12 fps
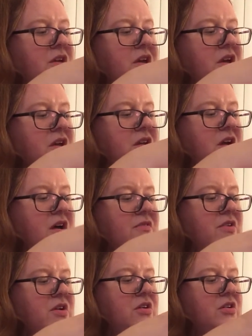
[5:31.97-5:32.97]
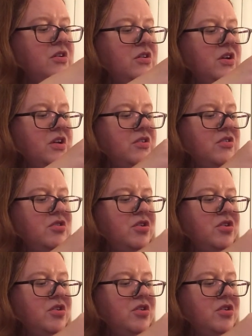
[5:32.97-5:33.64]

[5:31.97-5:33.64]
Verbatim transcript: and have it kind of